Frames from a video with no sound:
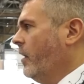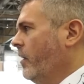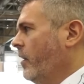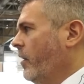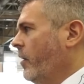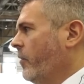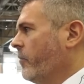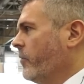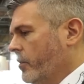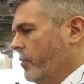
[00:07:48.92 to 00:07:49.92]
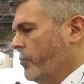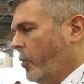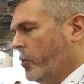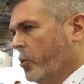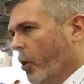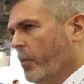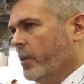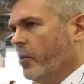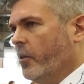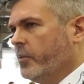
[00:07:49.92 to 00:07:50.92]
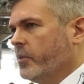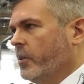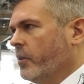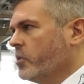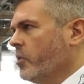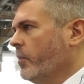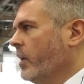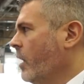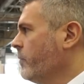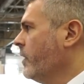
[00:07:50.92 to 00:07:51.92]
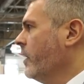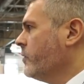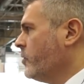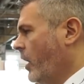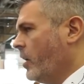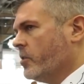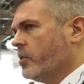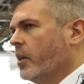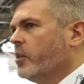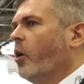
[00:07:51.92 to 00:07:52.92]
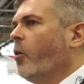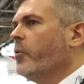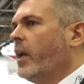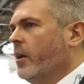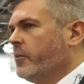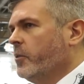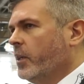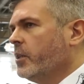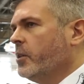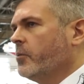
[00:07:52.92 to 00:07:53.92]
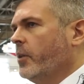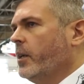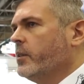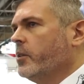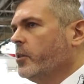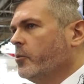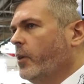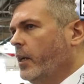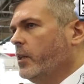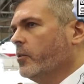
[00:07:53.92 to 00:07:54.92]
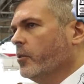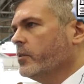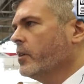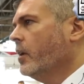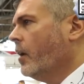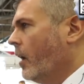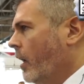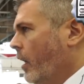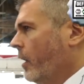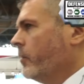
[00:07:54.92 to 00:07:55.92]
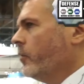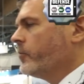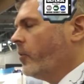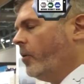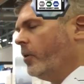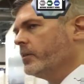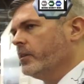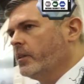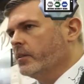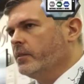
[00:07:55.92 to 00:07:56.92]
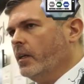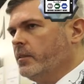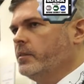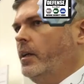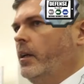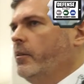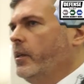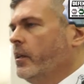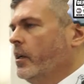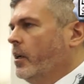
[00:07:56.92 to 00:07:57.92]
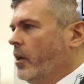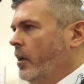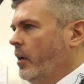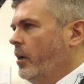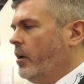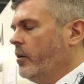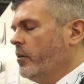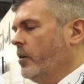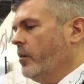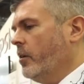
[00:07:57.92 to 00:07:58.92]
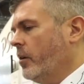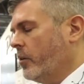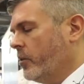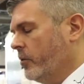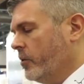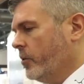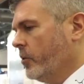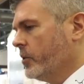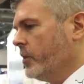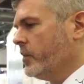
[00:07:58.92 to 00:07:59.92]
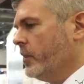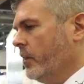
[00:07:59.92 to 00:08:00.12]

the procurement of the German army has changed. Now we have to integrate the new radios, and of course it is necessary to use these